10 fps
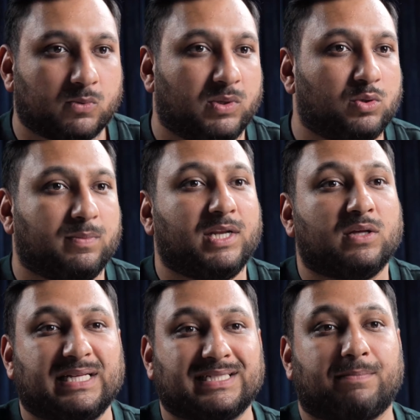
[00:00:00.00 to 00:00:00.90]
So we do many
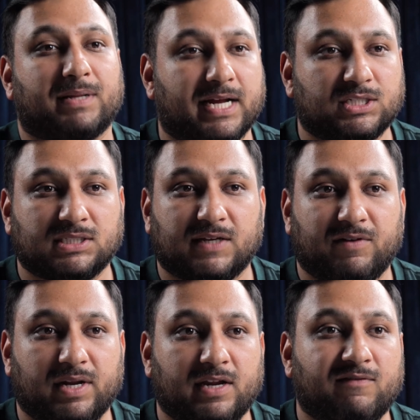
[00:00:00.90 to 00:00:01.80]
of these applications
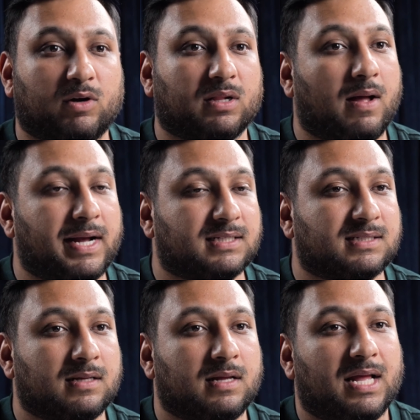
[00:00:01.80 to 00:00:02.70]
every year for
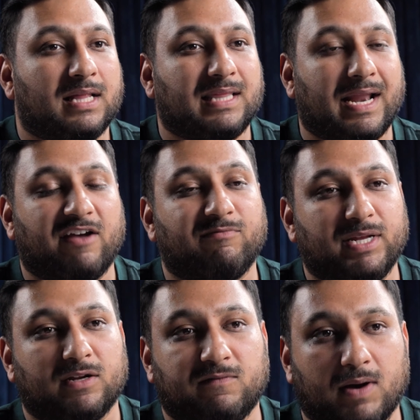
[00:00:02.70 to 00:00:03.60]
clients that have
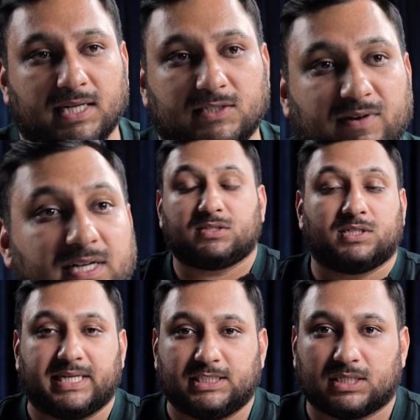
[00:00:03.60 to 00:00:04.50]
been advised very
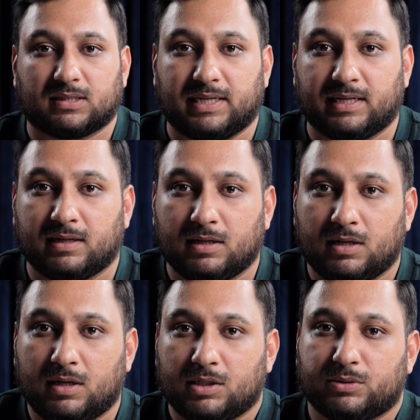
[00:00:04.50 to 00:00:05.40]
strategically
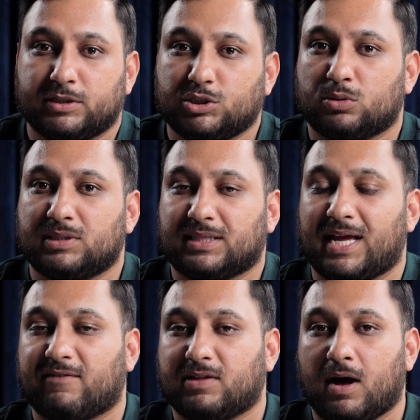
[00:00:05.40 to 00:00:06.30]
to ensure that they
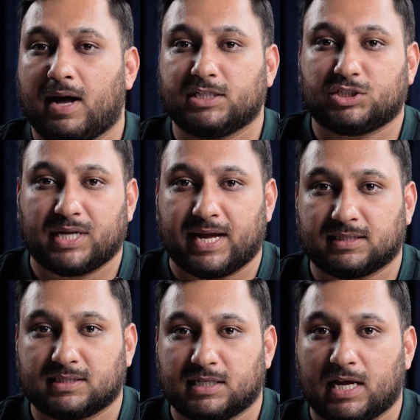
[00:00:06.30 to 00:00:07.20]
have the highest
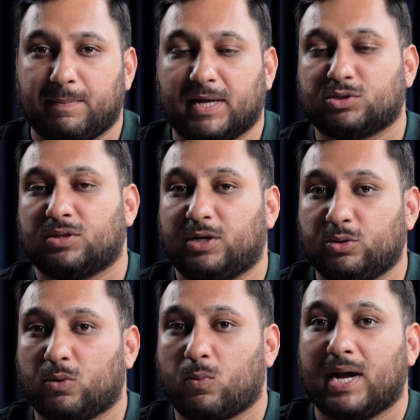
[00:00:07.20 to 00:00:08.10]
chance and make sure they
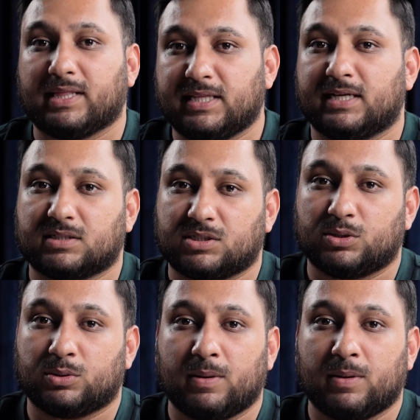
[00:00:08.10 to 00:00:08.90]
do the right things to